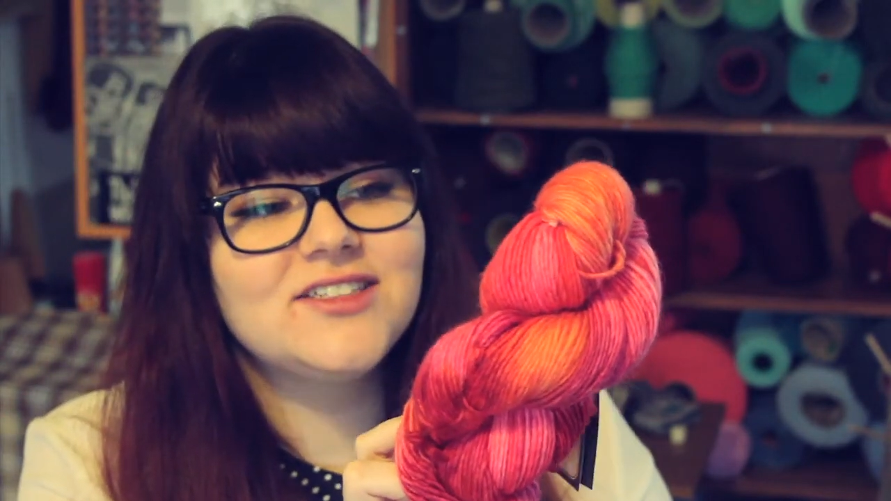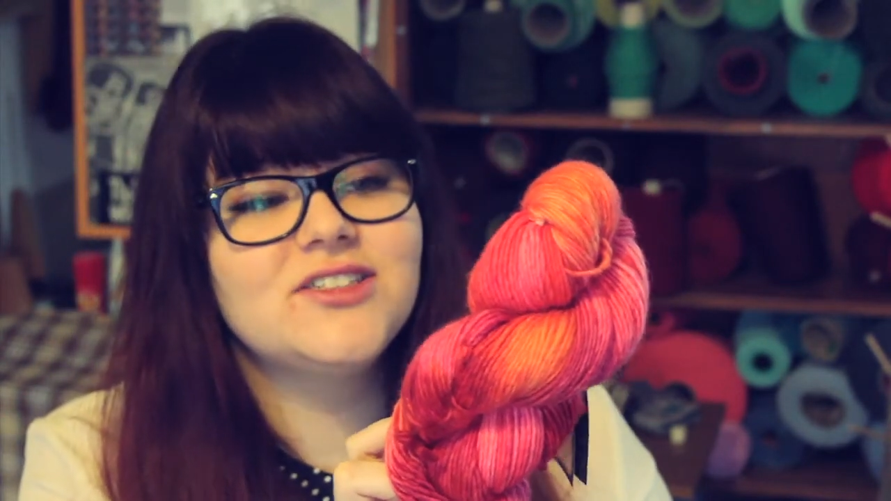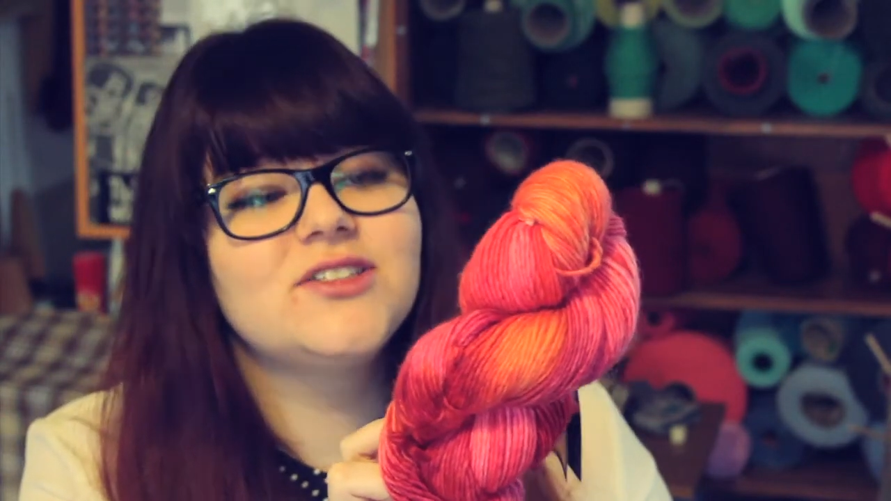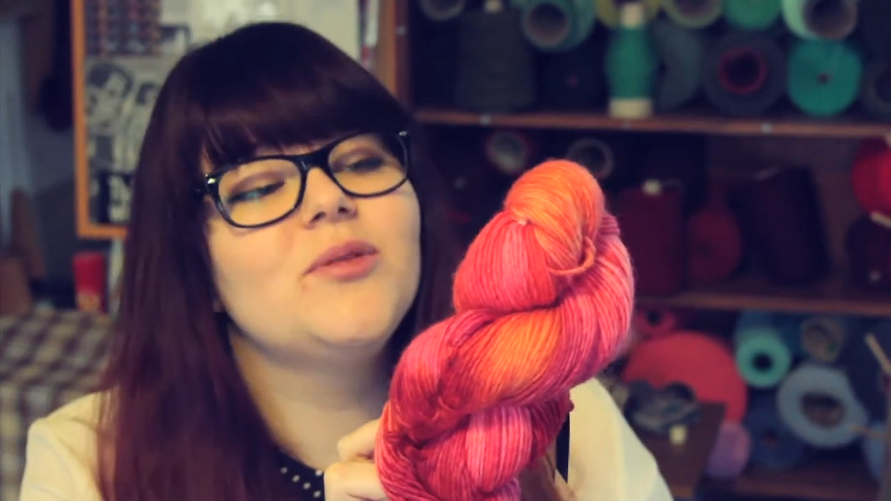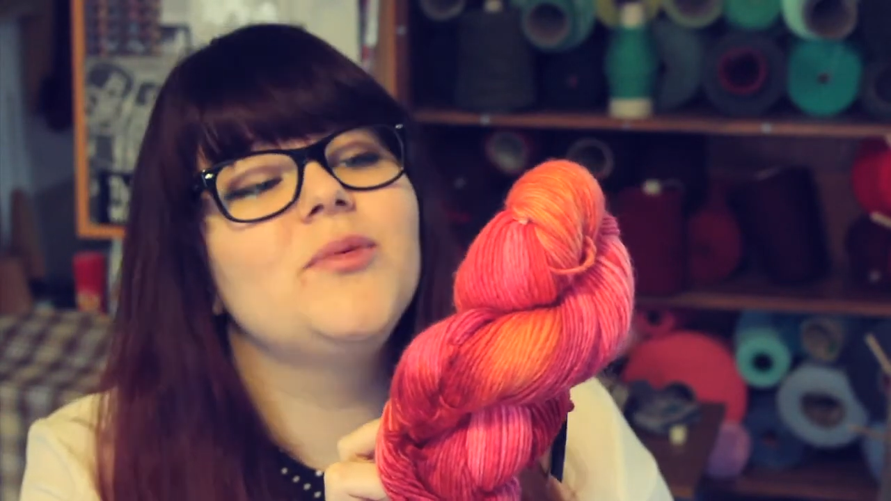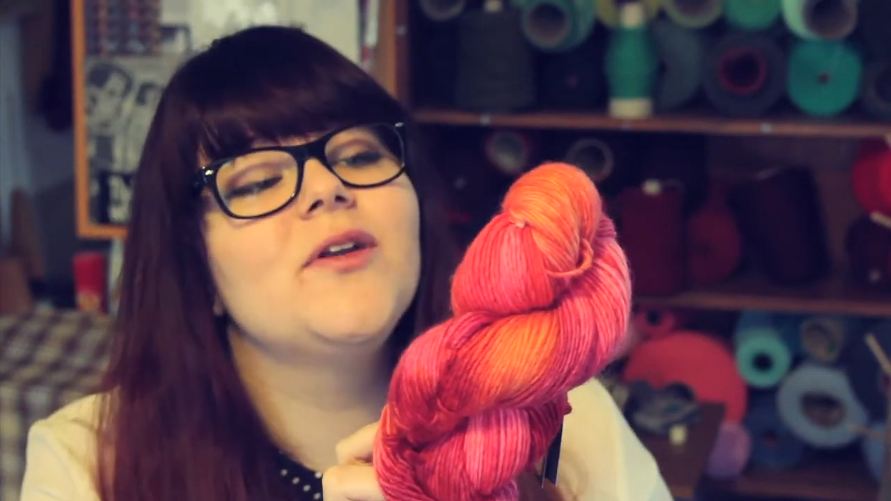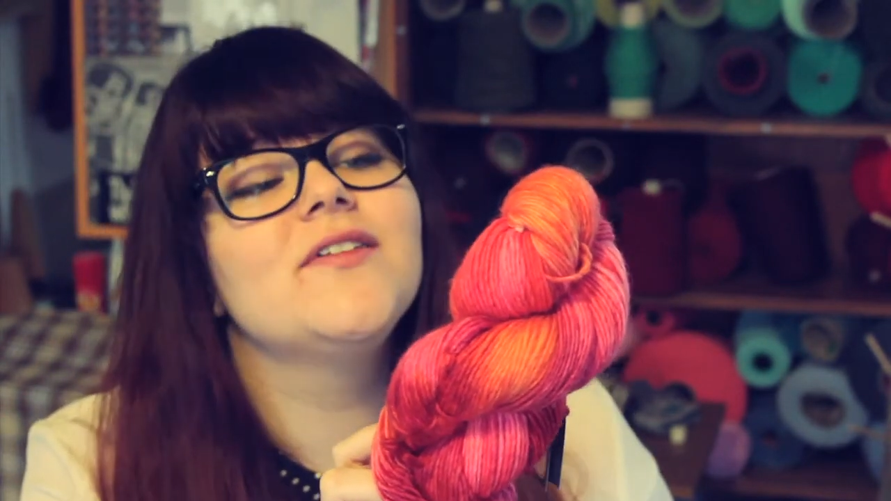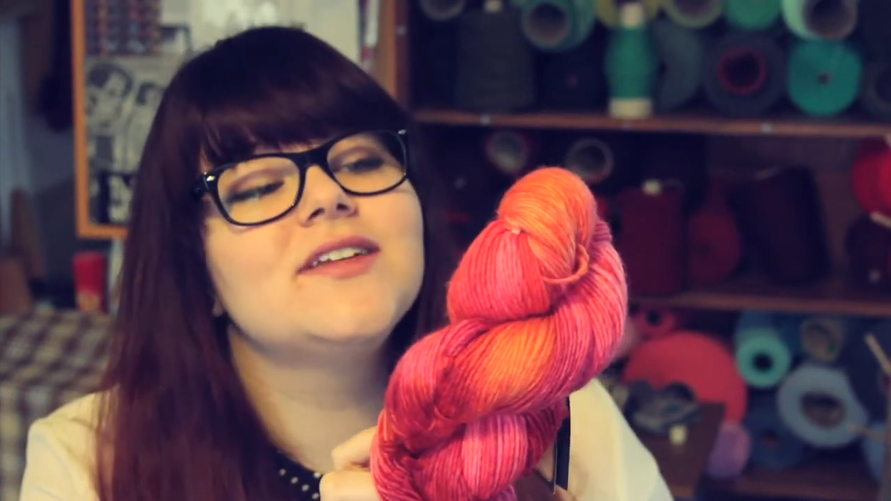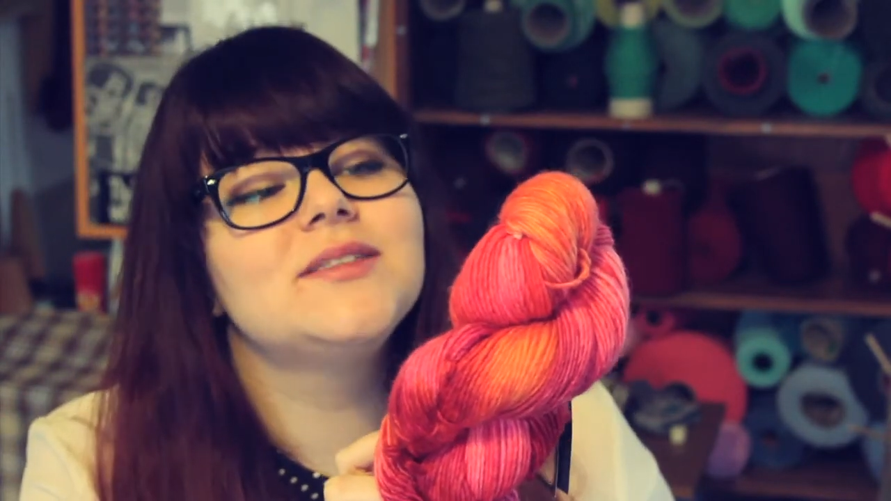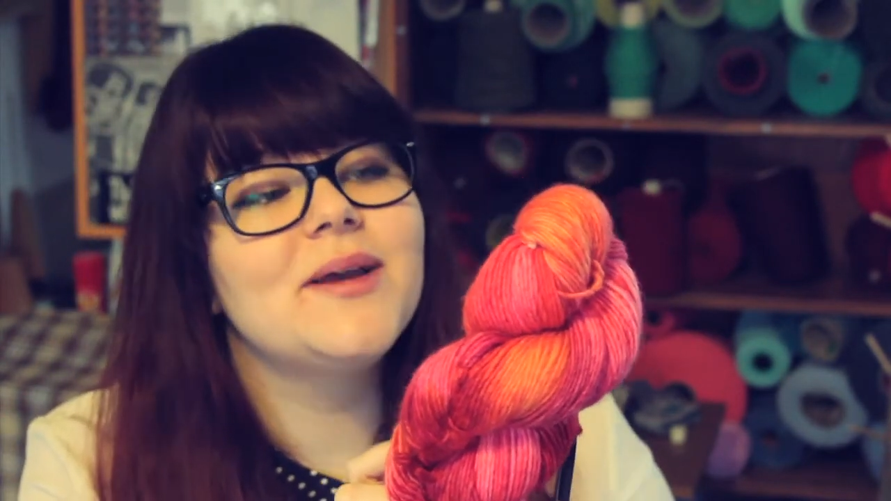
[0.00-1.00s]
just so
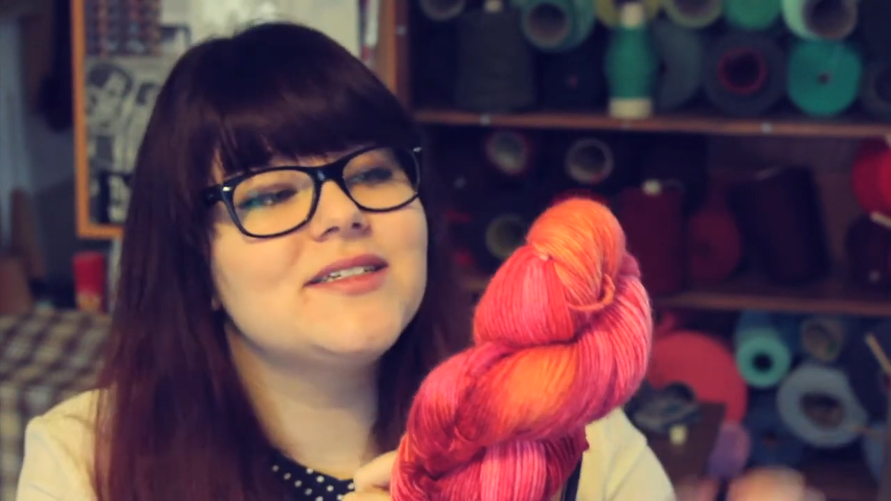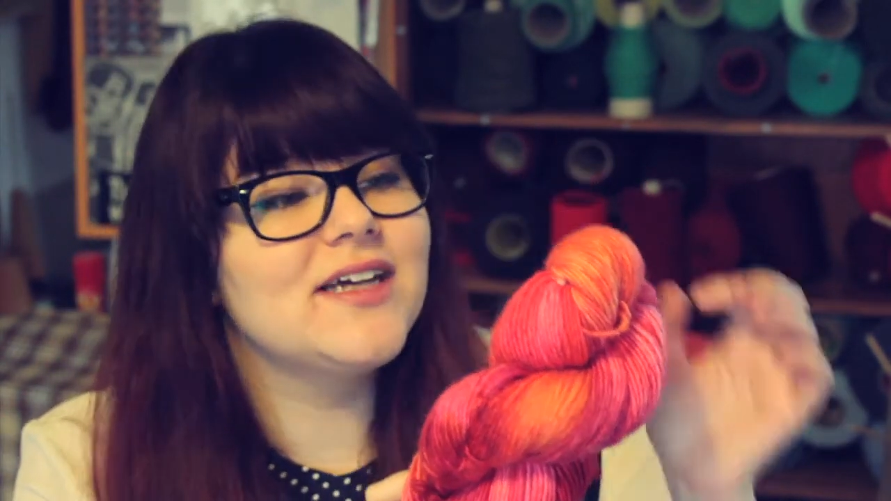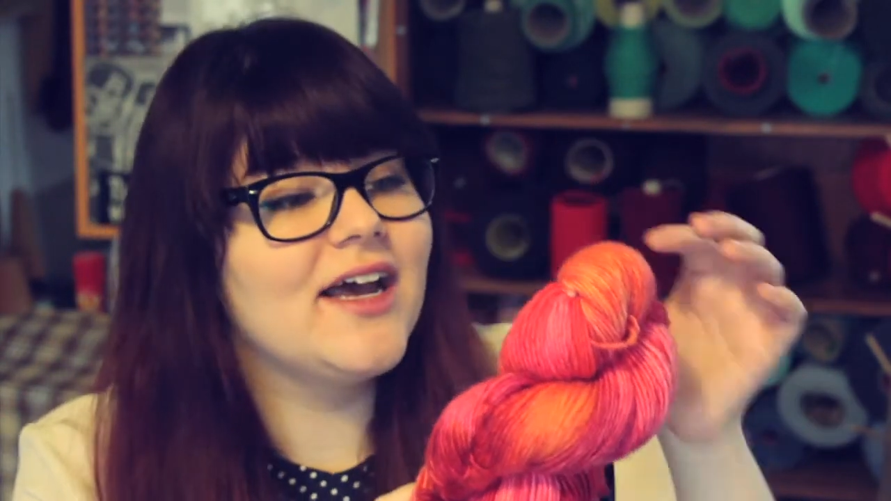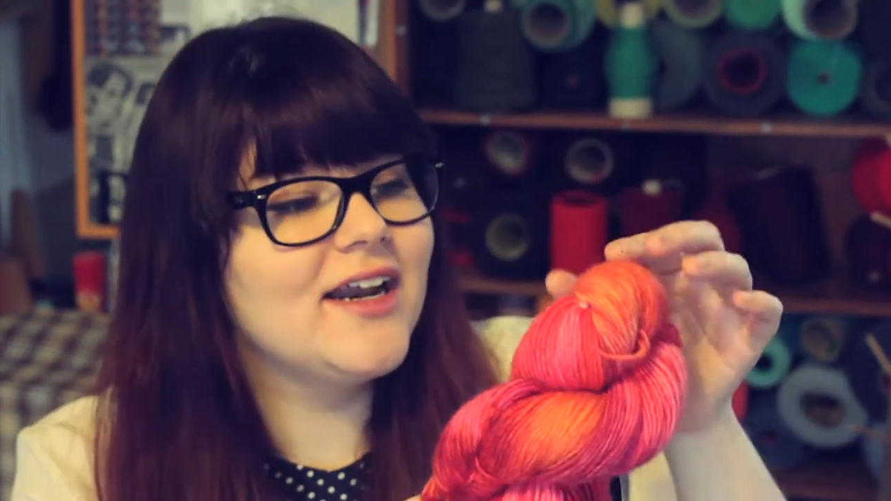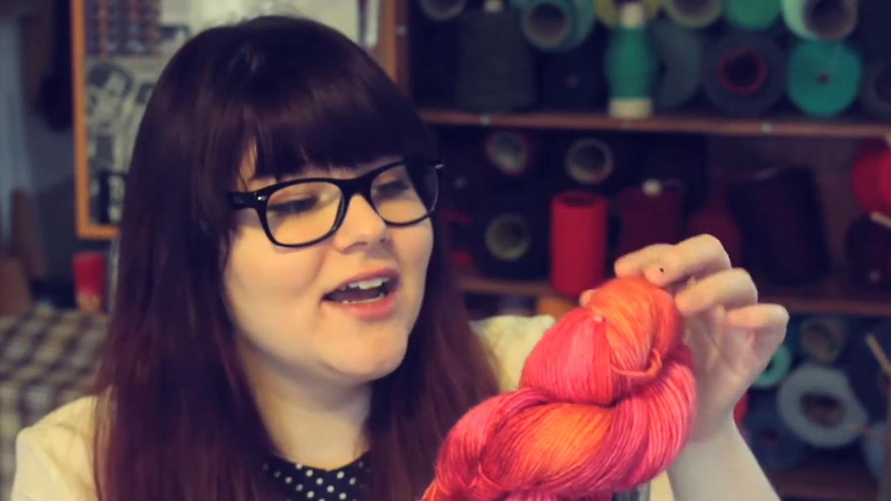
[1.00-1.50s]
beautifully space dyed.